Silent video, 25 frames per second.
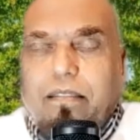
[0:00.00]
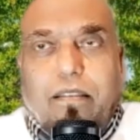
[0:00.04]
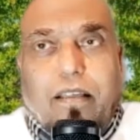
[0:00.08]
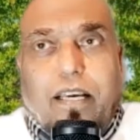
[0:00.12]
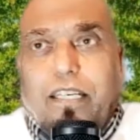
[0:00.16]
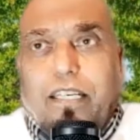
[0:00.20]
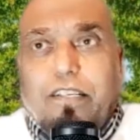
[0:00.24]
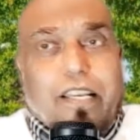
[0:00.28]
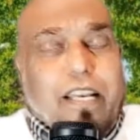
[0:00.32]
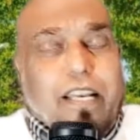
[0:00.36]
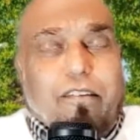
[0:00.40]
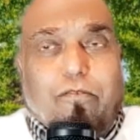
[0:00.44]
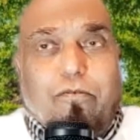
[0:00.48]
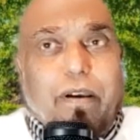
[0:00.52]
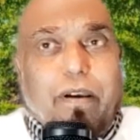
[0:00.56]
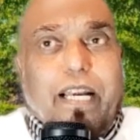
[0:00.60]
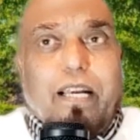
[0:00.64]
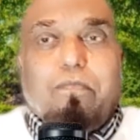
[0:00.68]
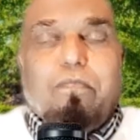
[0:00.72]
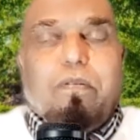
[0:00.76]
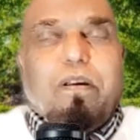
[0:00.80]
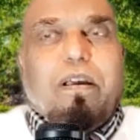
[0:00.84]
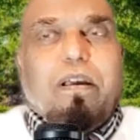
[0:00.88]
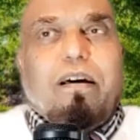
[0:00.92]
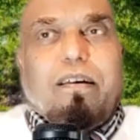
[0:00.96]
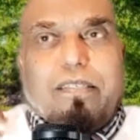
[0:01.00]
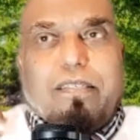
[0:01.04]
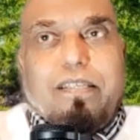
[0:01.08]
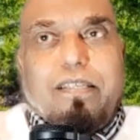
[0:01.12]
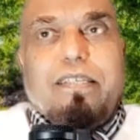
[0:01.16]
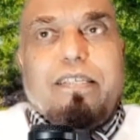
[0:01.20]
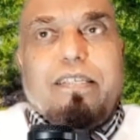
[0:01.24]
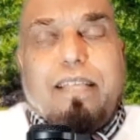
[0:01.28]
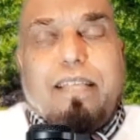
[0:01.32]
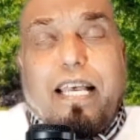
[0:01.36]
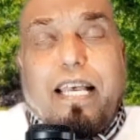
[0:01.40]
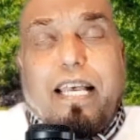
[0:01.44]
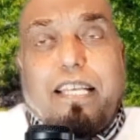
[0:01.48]
Not required, because he
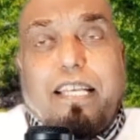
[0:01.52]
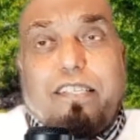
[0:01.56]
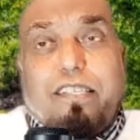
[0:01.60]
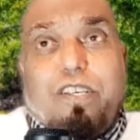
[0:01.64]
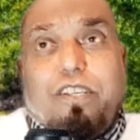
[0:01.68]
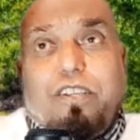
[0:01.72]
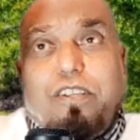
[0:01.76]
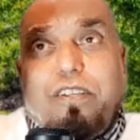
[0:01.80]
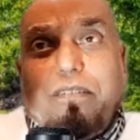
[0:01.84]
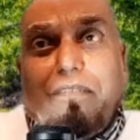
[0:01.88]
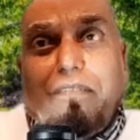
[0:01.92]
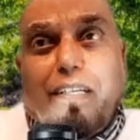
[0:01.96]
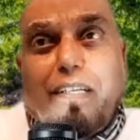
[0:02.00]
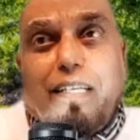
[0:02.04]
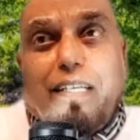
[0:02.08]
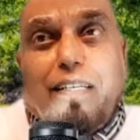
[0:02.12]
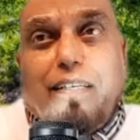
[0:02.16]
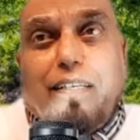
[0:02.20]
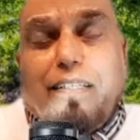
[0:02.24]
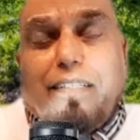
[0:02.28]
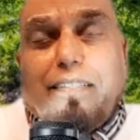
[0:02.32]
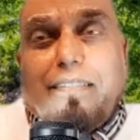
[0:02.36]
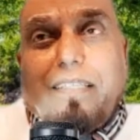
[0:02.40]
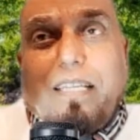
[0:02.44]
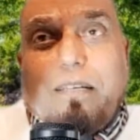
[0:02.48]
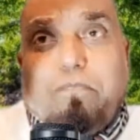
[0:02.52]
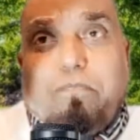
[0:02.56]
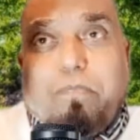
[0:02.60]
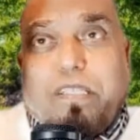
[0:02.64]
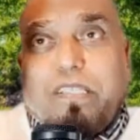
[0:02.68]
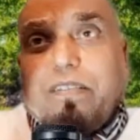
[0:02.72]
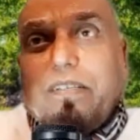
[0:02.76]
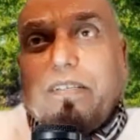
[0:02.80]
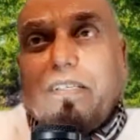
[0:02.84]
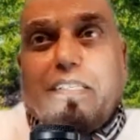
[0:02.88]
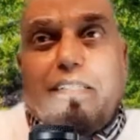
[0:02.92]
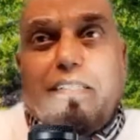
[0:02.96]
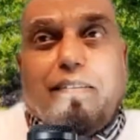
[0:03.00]
is asking, that
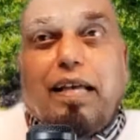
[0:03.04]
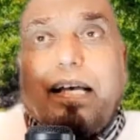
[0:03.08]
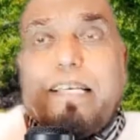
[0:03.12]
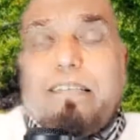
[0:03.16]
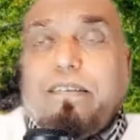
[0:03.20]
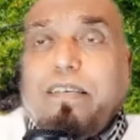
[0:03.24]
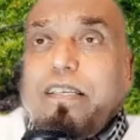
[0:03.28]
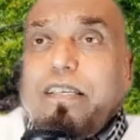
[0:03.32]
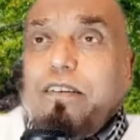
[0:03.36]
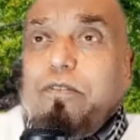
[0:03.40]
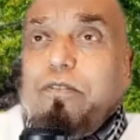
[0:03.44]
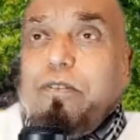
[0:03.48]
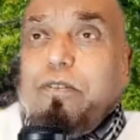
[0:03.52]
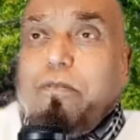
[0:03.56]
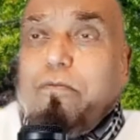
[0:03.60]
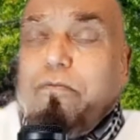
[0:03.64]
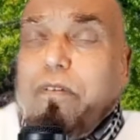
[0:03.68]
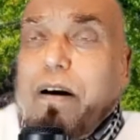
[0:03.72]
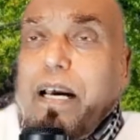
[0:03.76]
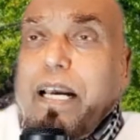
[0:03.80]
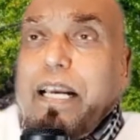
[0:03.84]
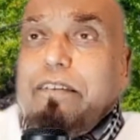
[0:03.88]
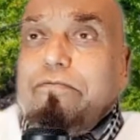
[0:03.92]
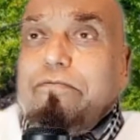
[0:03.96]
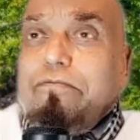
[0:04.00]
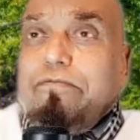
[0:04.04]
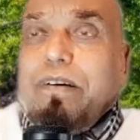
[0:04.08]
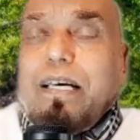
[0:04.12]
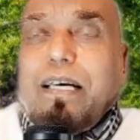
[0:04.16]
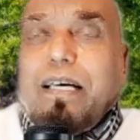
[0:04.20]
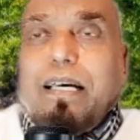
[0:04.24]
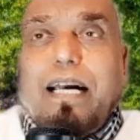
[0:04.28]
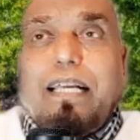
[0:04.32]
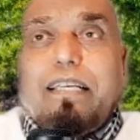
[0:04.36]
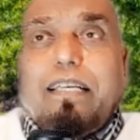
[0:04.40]
person is asking your wife.